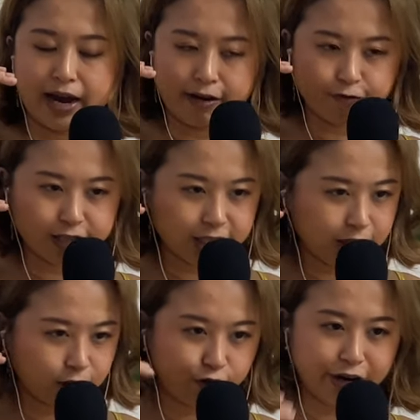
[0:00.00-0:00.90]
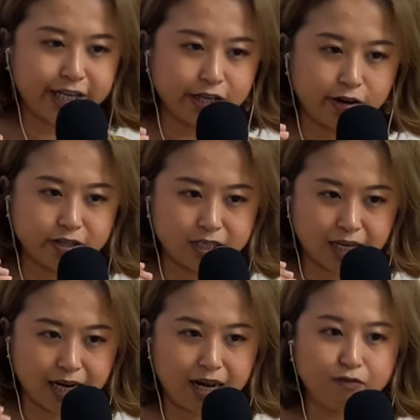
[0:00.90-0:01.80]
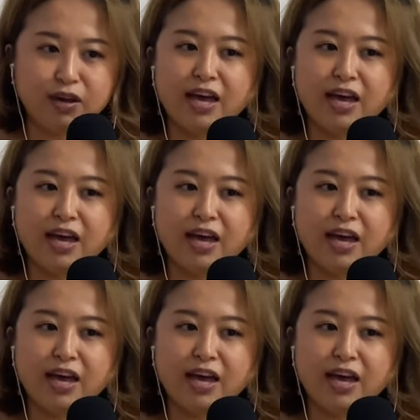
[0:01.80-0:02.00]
every single credit cards that I have,